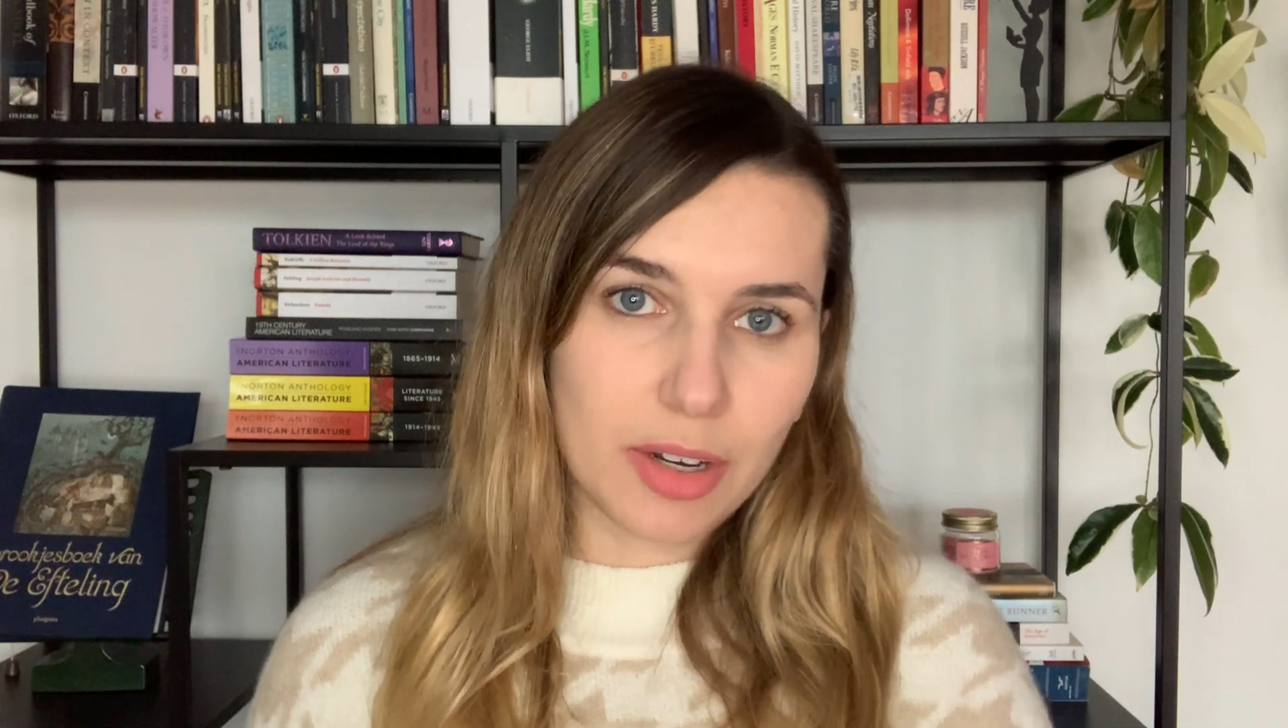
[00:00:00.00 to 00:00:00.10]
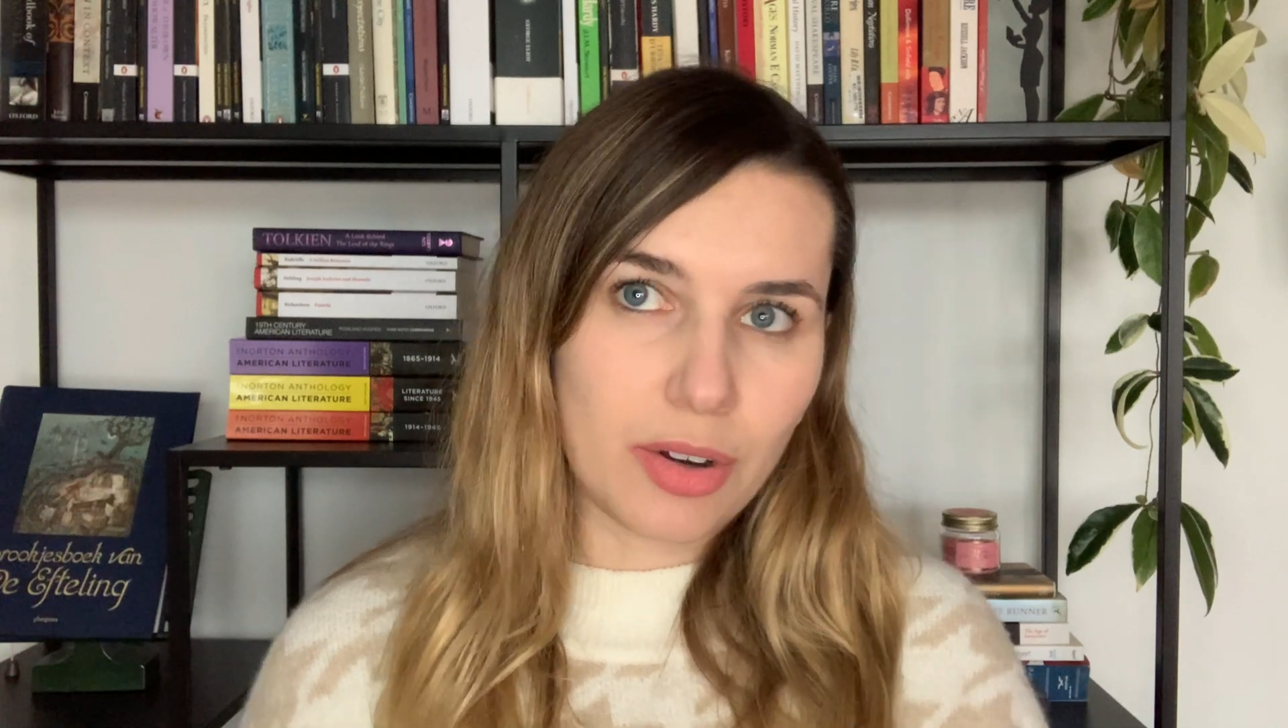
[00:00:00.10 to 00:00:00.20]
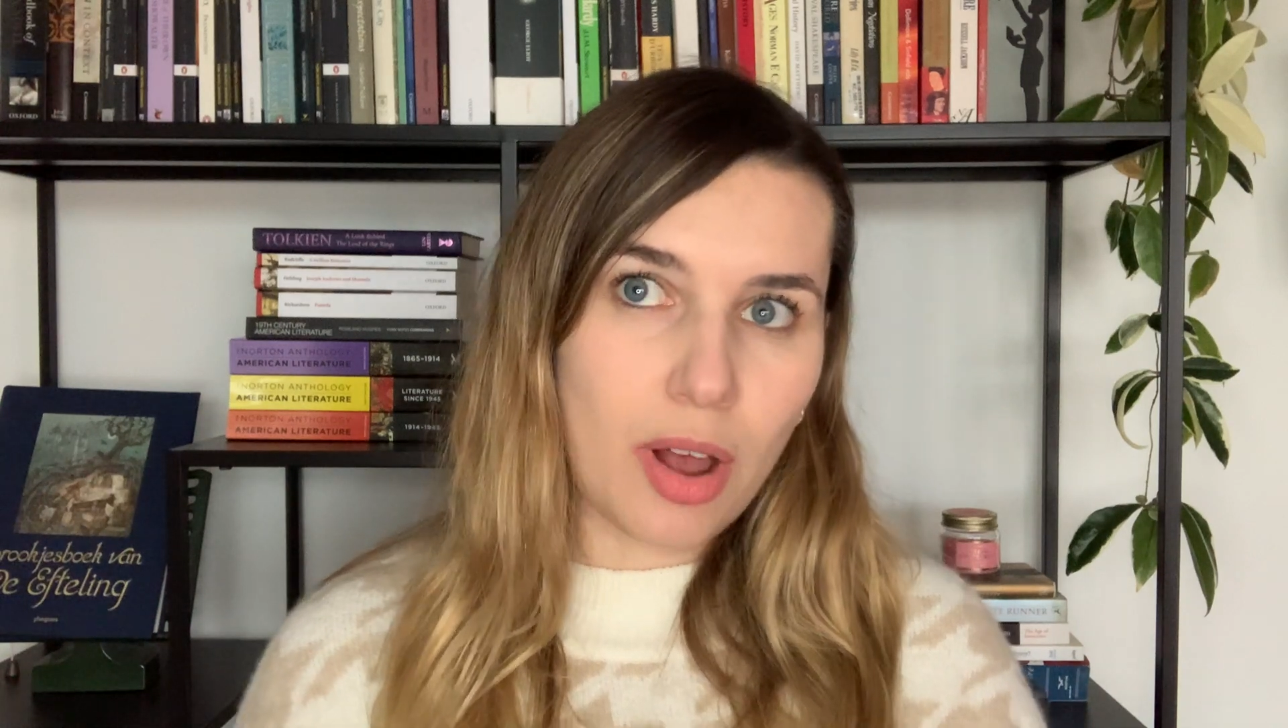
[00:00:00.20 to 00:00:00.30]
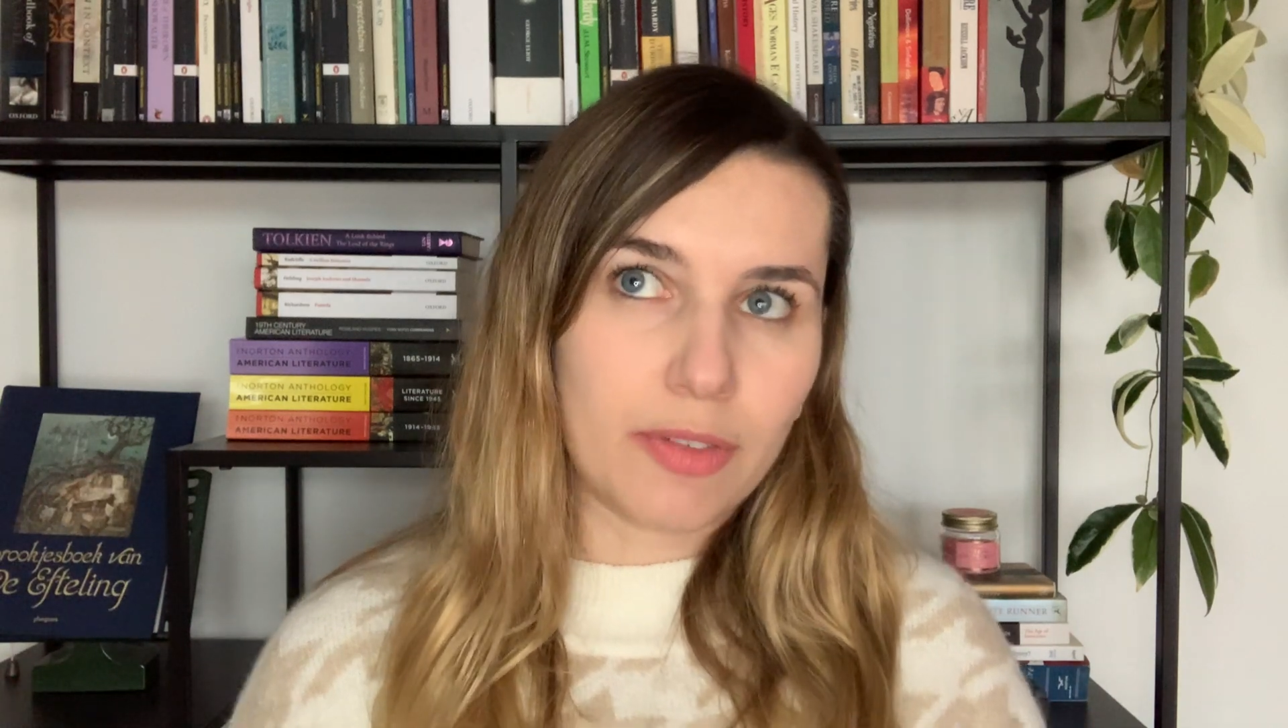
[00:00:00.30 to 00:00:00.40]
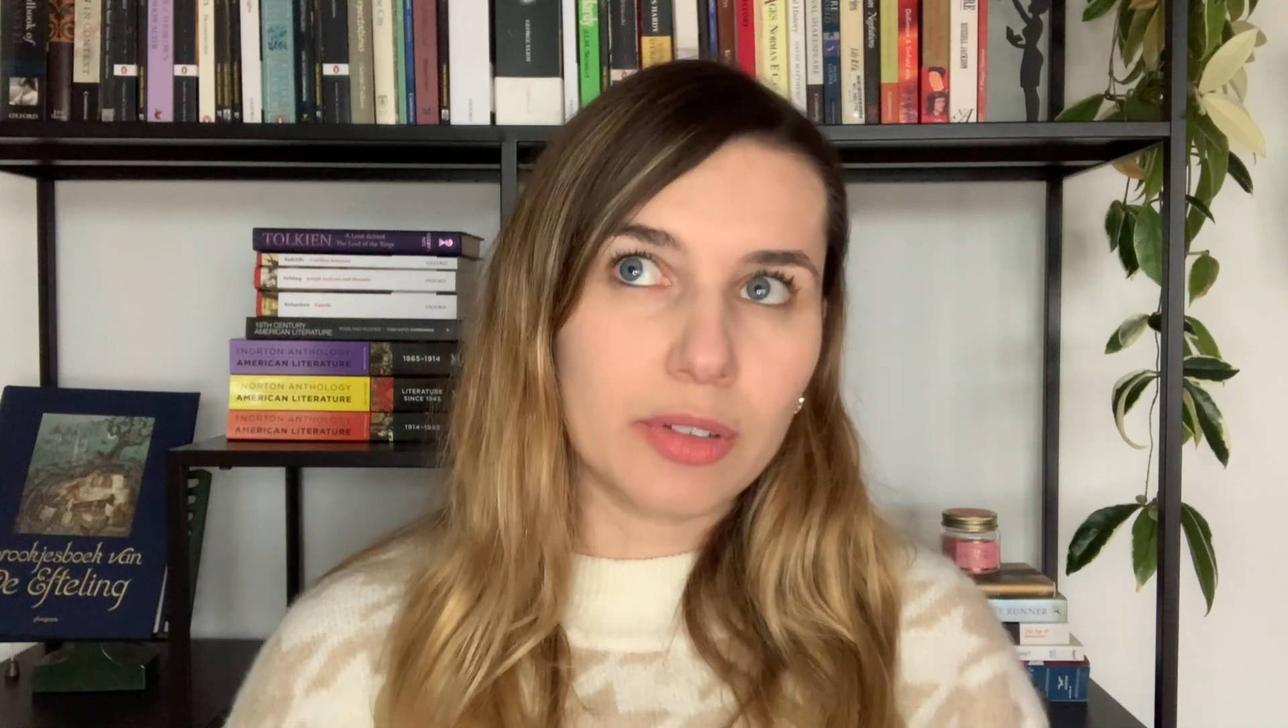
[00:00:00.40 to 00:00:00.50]

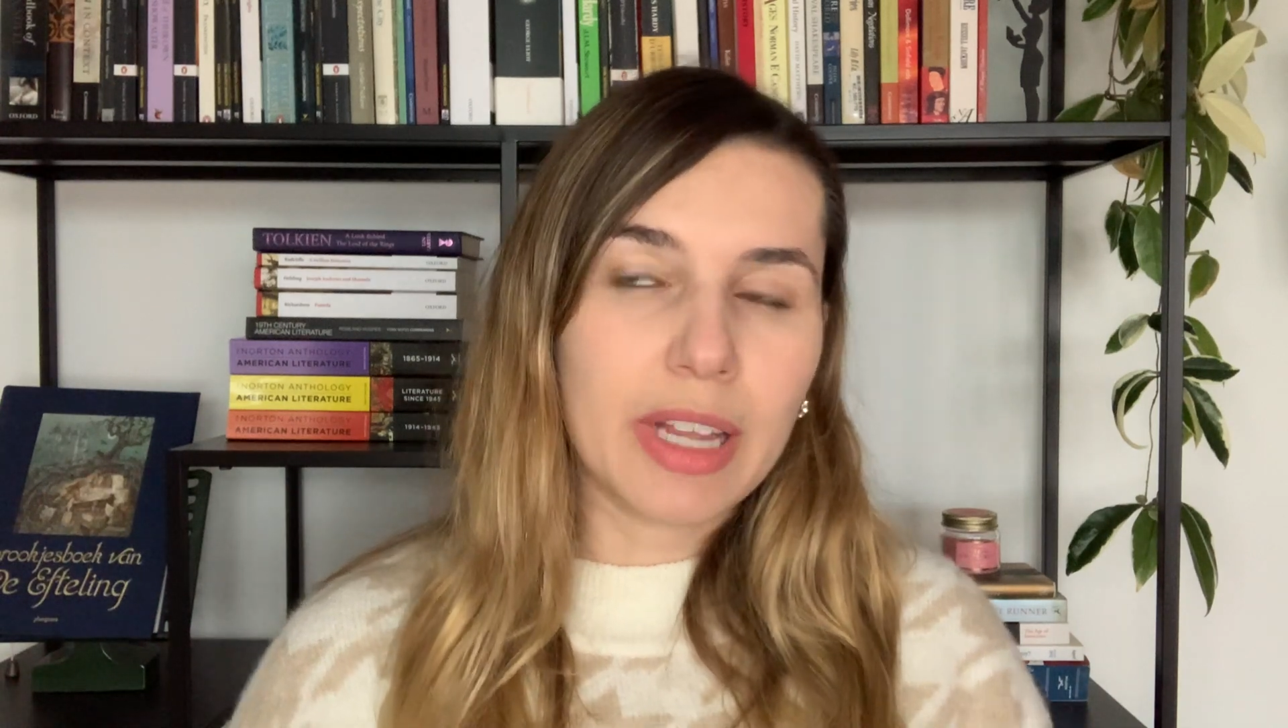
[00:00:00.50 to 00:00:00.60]
novel,